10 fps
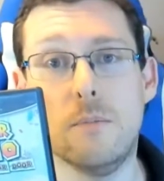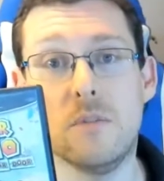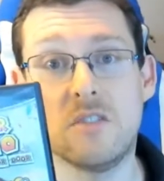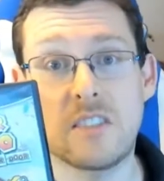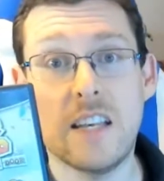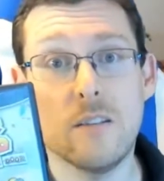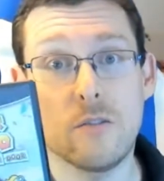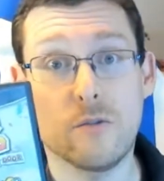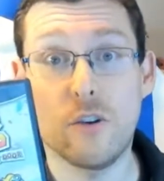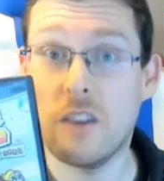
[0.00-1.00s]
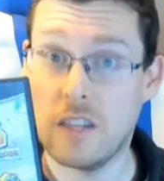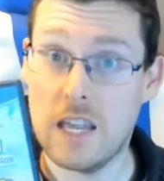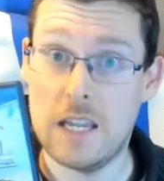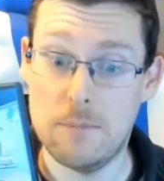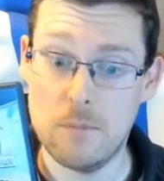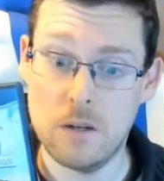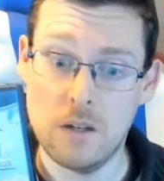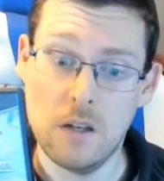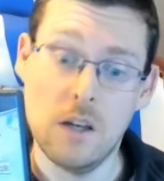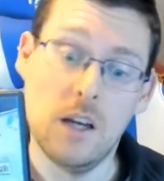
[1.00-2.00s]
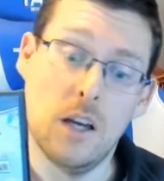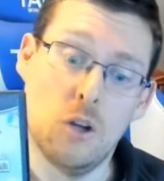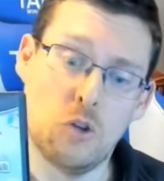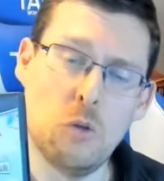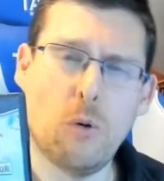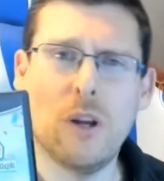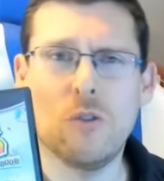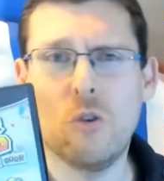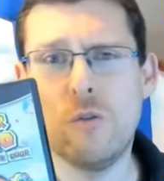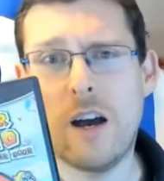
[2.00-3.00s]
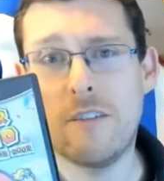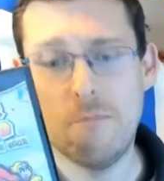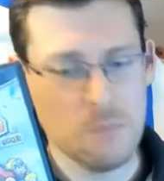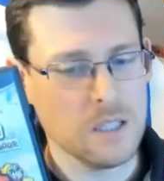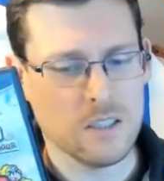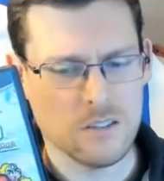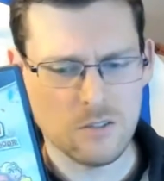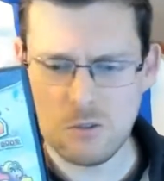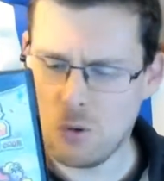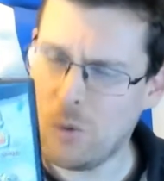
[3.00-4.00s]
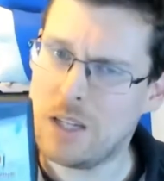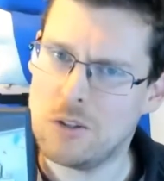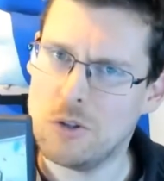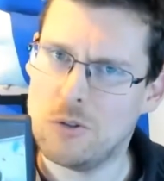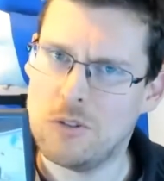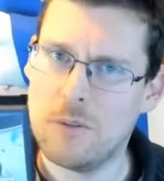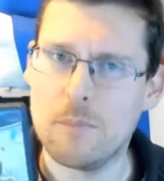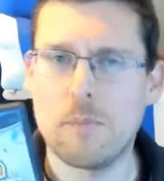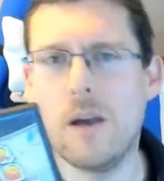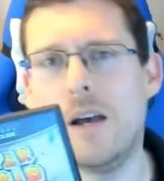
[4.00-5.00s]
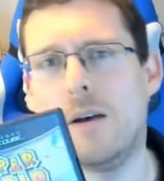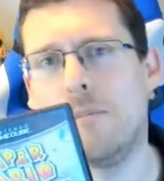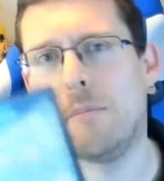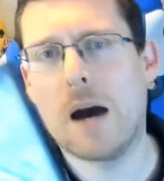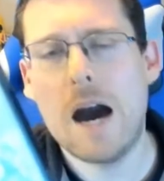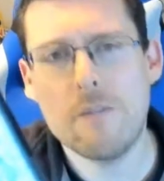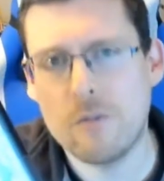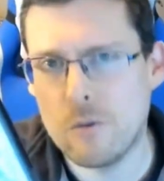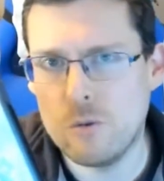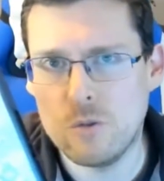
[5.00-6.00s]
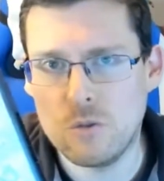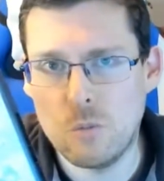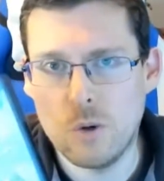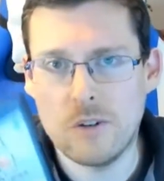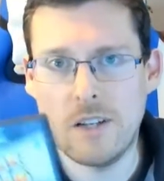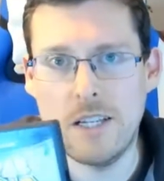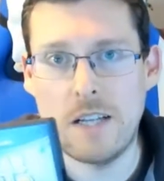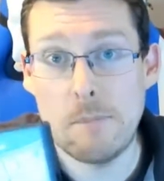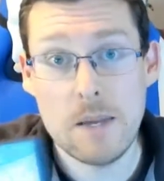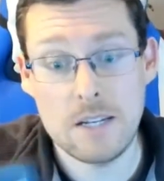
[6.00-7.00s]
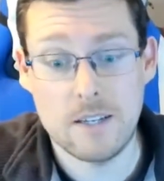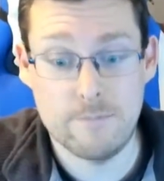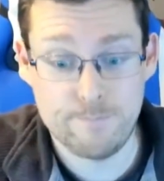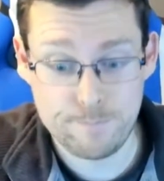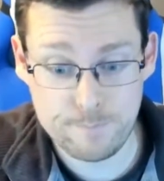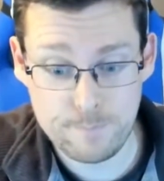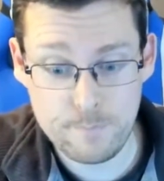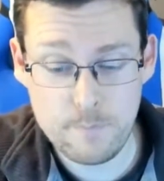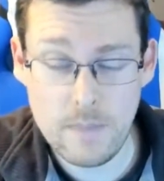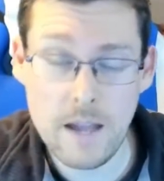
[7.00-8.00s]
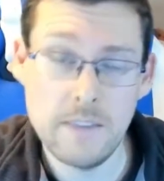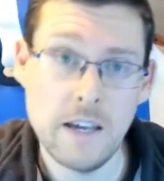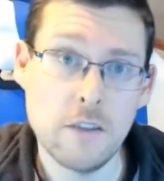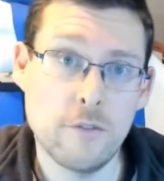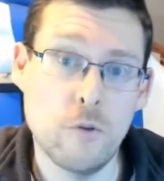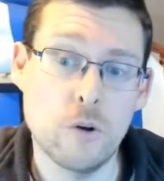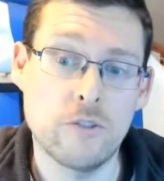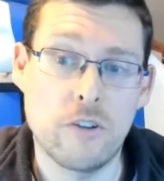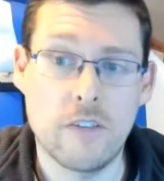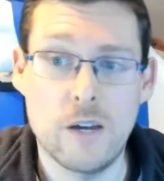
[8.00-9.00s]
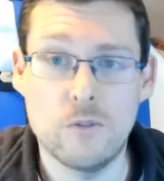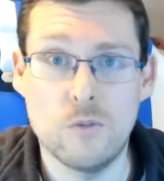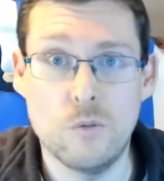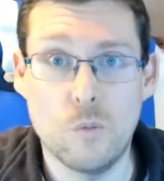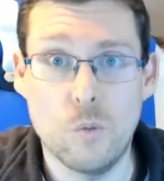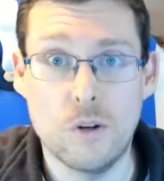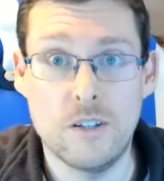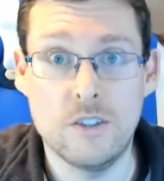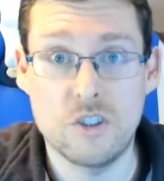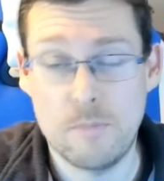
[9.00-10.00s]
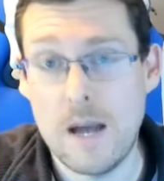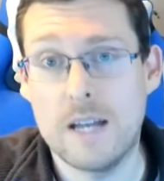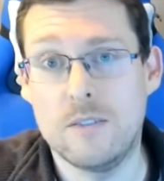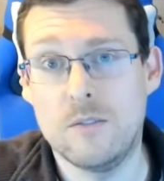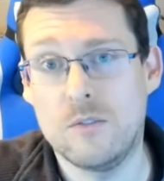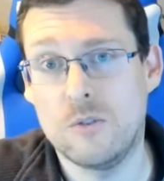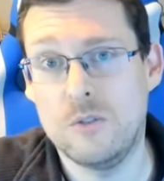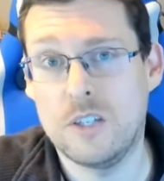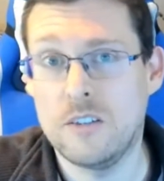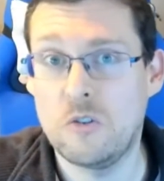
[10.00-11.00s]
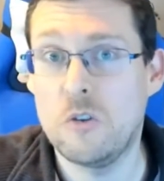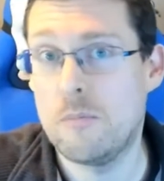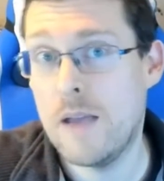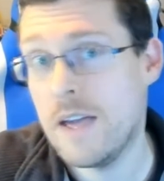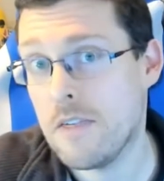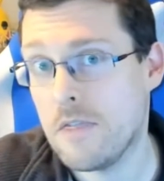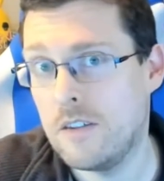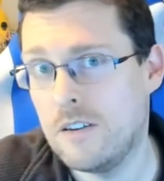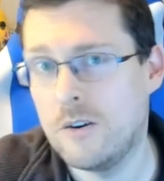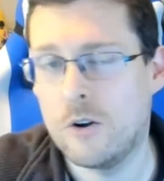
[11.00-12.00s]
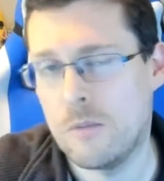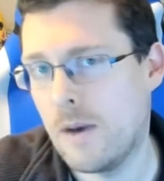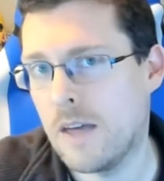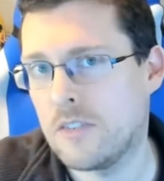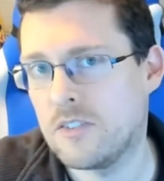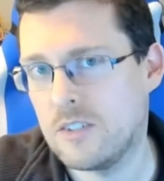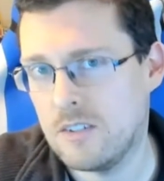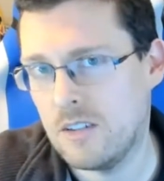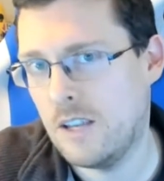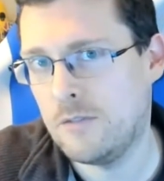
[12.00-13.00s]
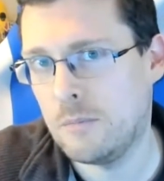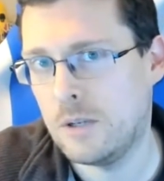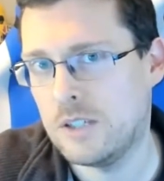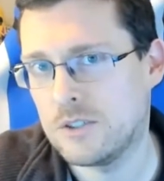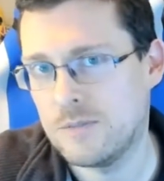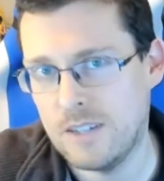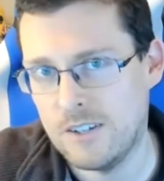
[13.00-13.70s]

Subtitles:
Sales for the game, 2.25 million, so quite good, but half of those were in America and the other 400,000 were in Japan, so you can do the math, or the maths if you're British,